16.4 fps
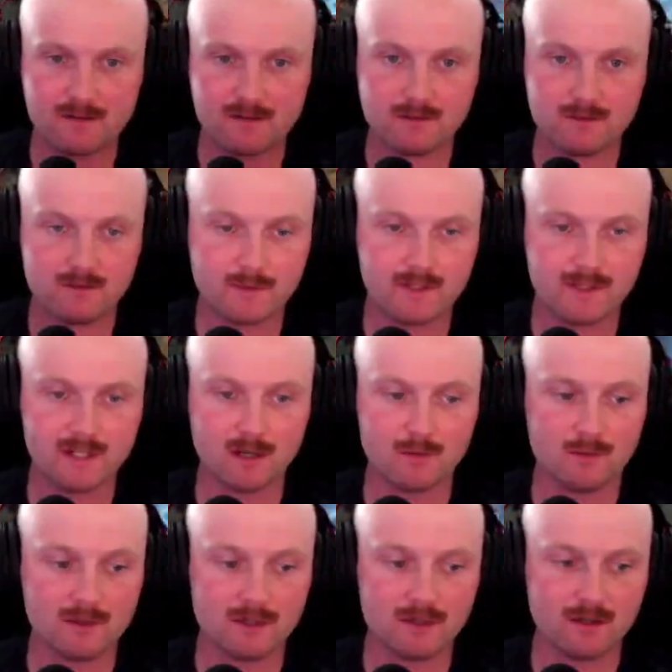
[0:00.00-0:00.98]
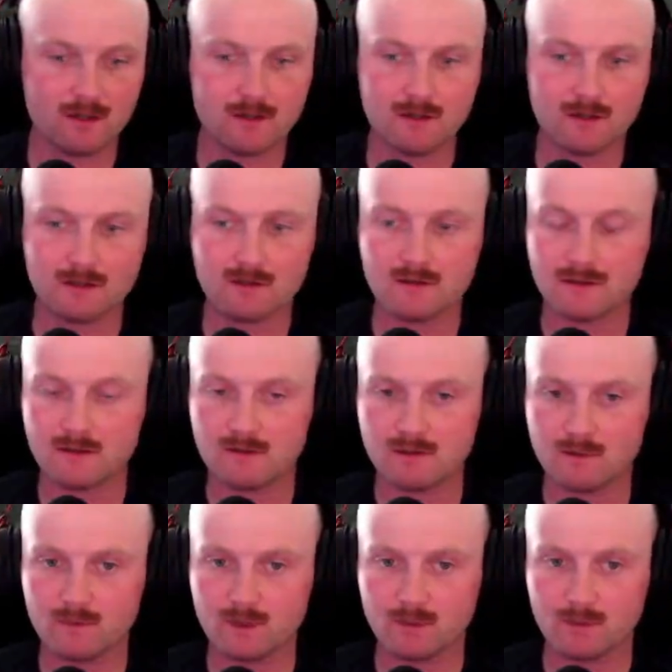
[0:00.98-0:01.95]
We don't want
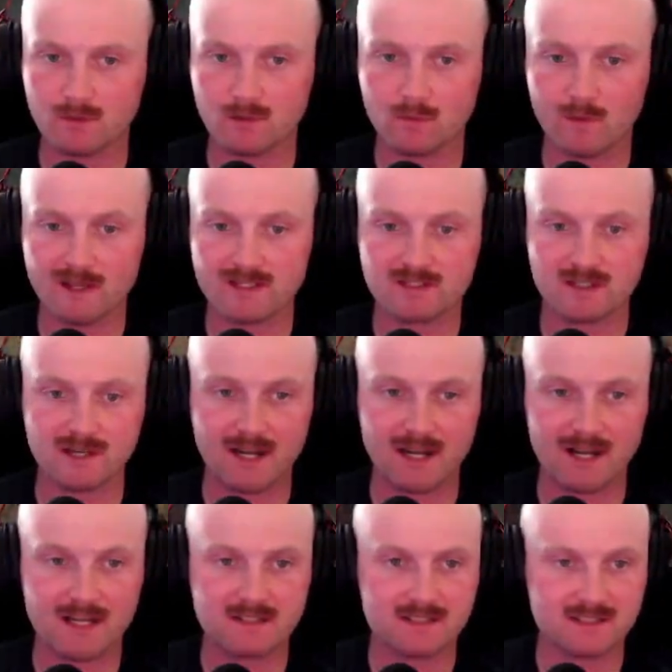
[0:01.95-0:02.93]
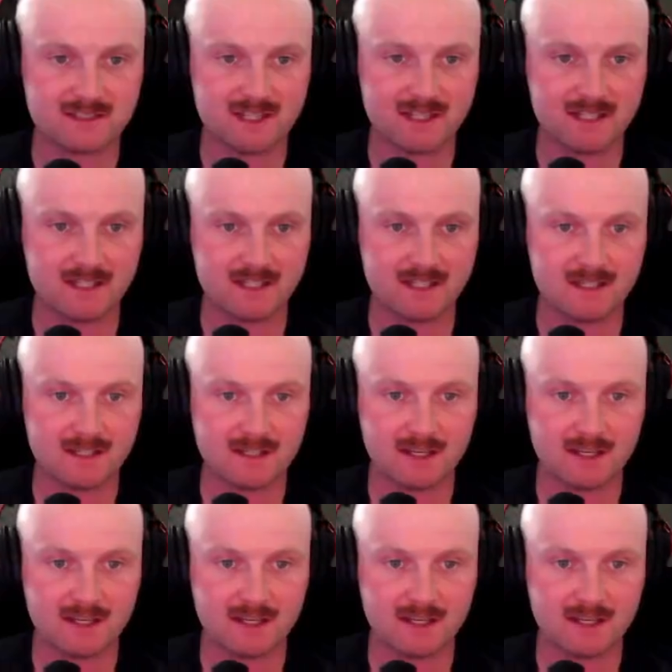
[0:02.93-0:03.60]
to waste our guys because they can get